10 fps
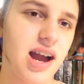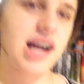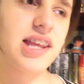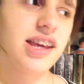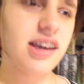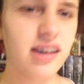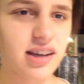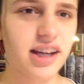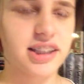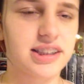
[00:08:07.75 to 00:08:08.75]
I think
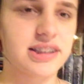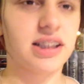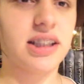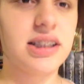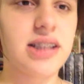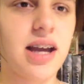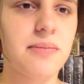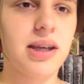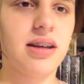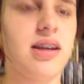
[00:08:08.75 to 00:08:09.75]
I could see this. I
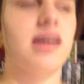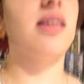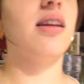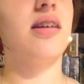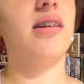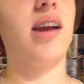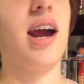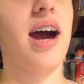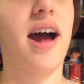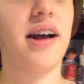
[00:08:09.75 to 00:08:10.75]
mean, Ethan already
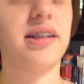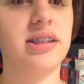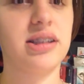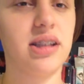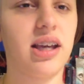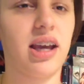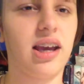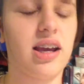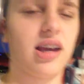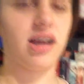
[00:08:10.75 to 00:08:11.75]
has
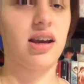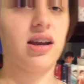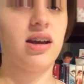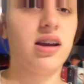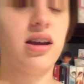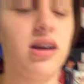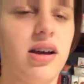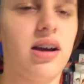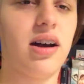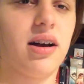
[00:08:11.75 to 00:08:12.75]
a
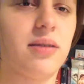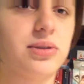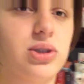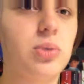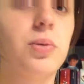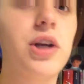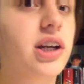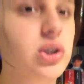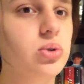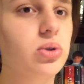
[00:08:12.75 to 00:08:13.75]

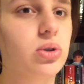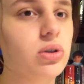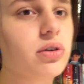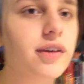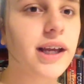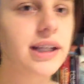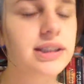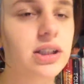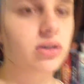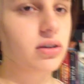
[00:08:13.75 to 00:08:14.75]
supernatural
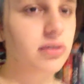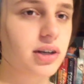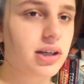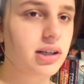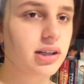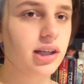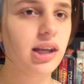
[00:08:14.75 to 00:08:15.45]
fantasy girlfriend in